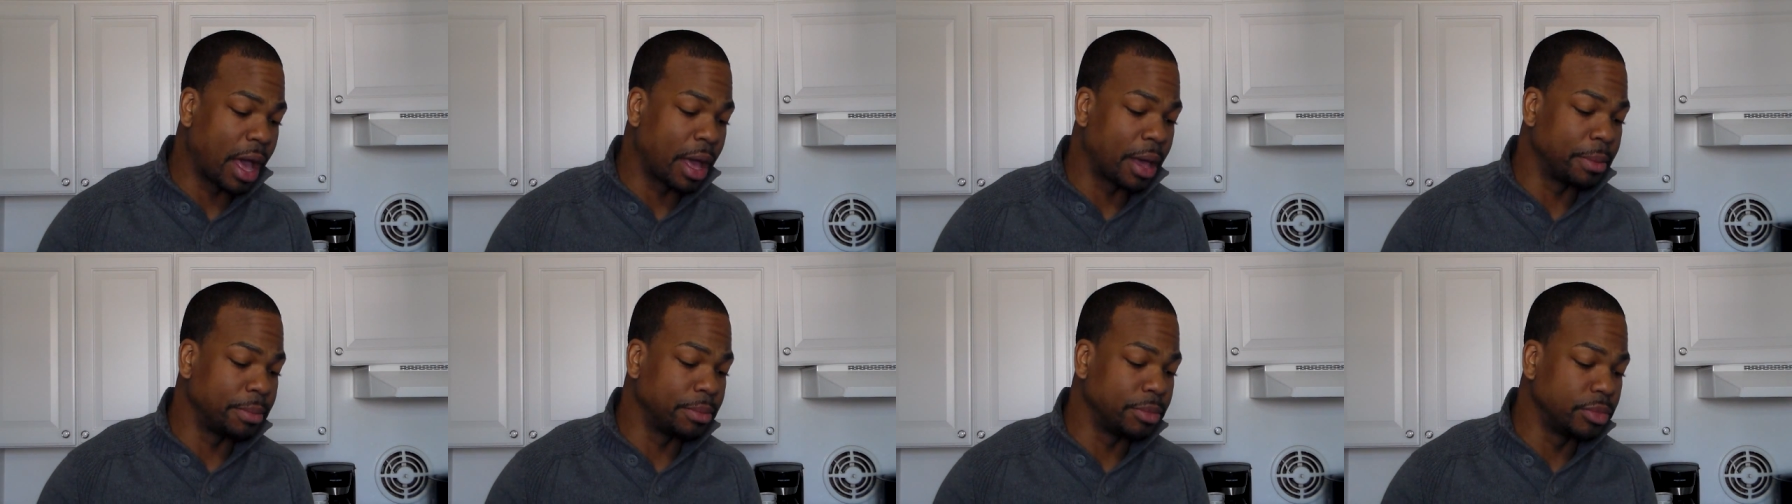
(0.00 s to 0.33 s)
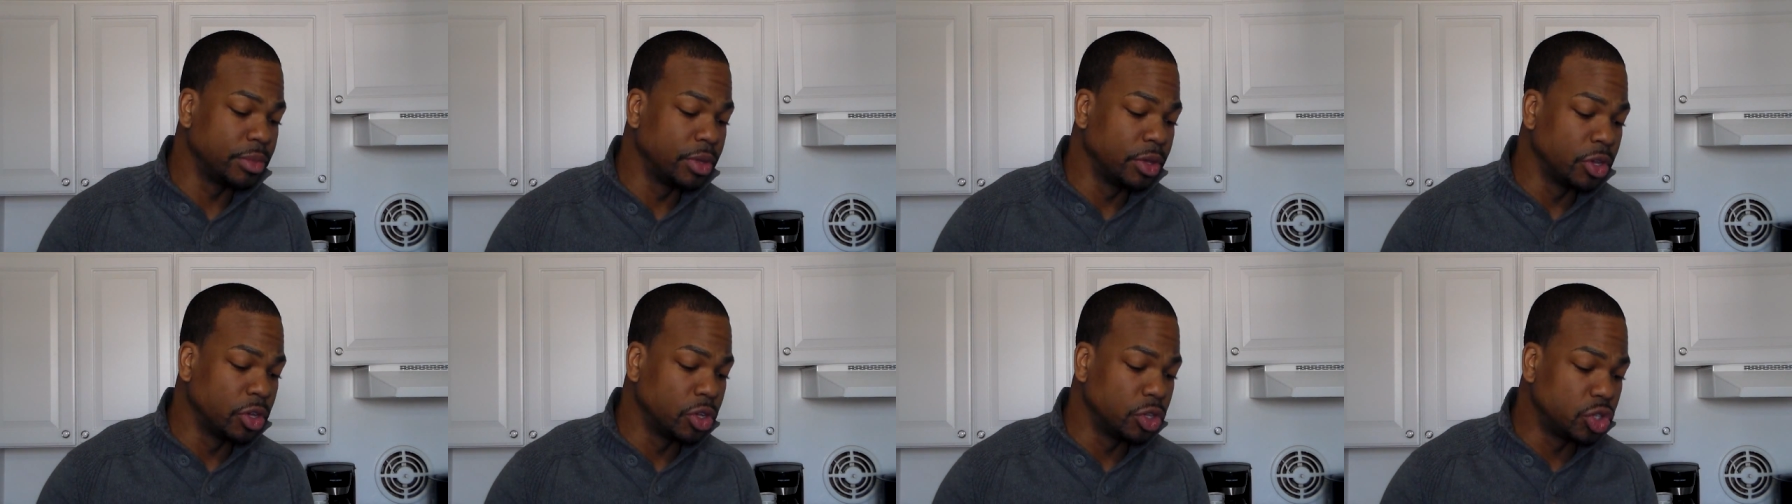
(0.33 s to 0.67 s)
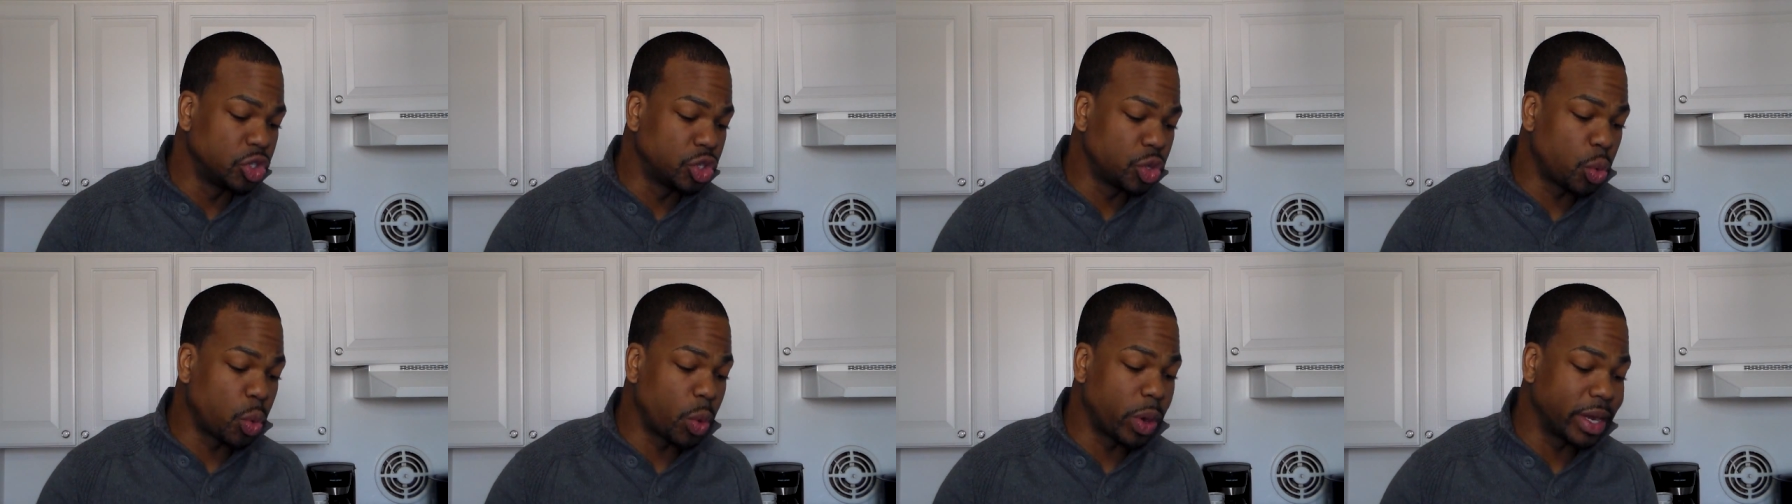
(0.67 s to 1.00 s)
I'm
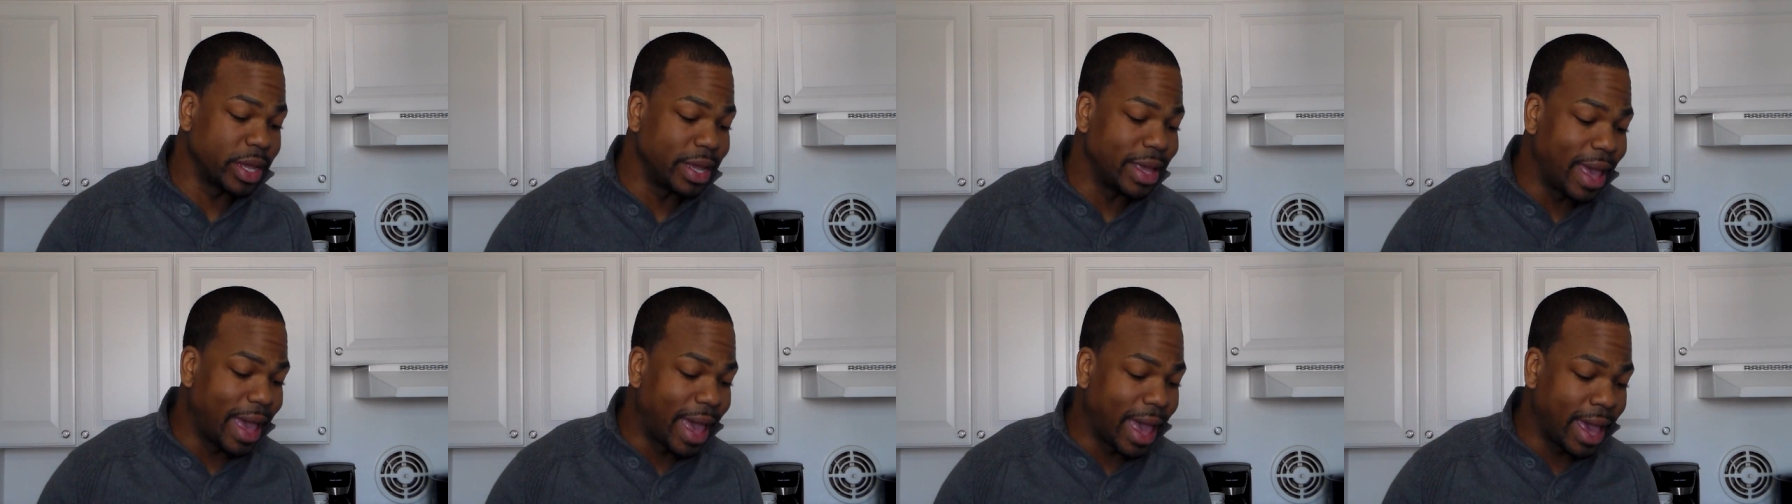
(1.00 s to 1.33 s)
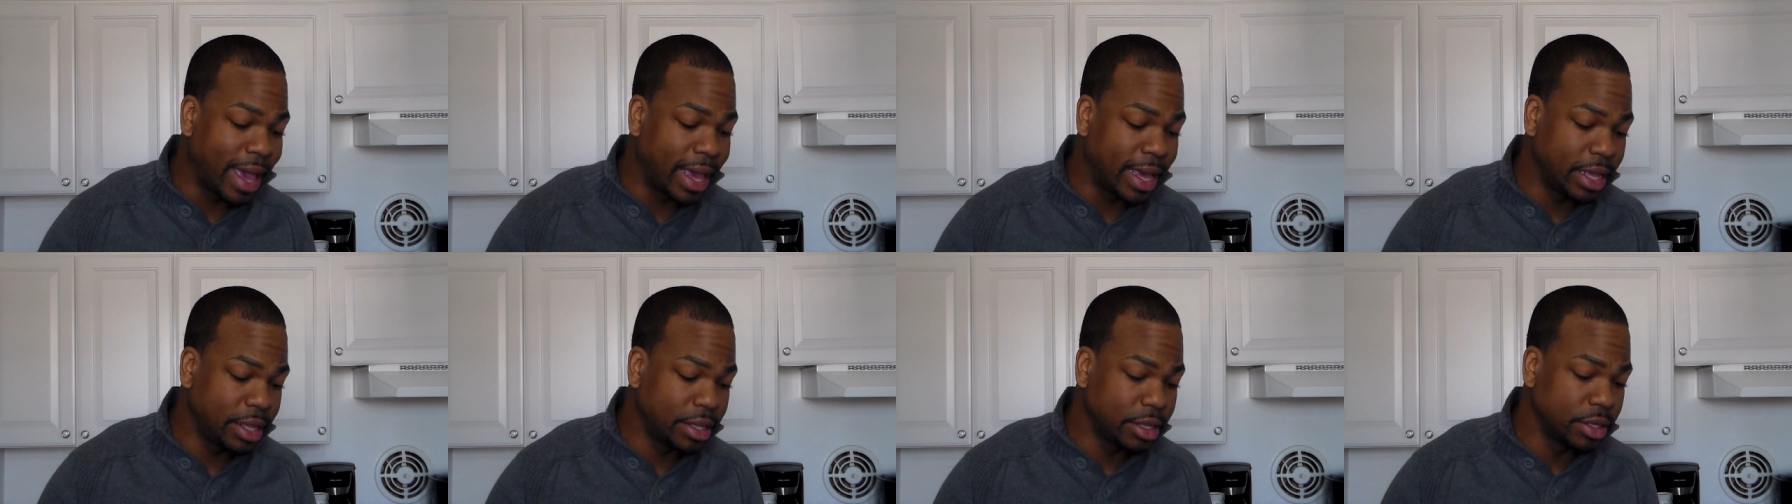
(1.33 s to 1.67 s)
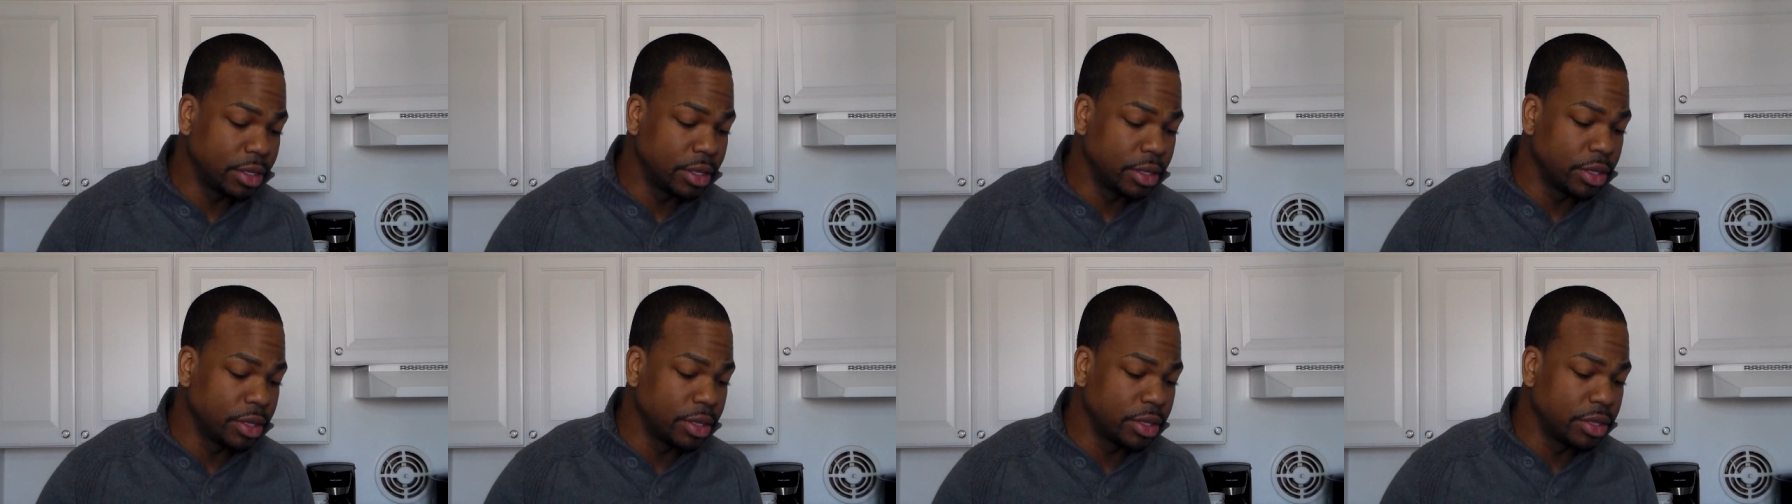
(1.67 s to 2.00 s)
28